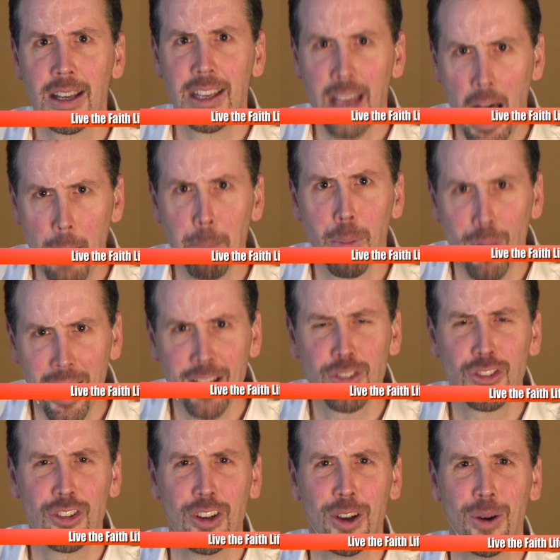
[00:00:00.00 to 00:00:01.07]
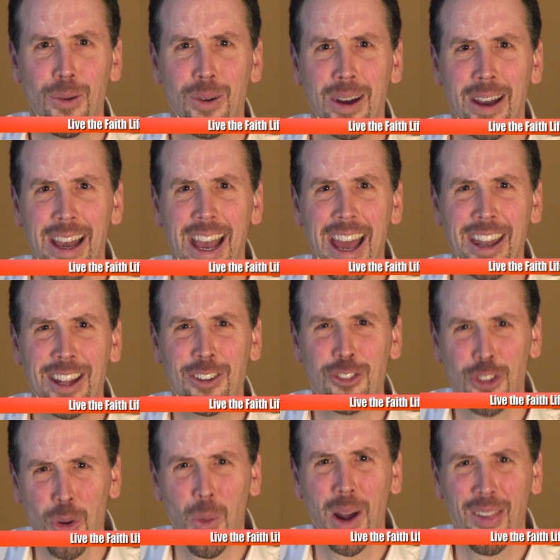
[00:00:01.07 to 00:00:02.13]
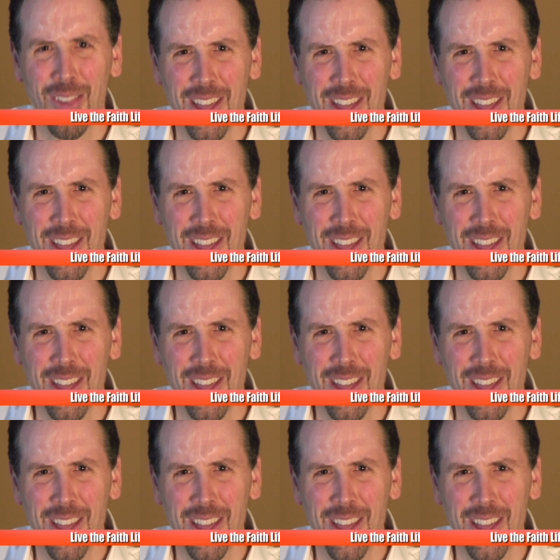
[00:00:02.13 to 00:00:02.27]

God bless you, and enjoy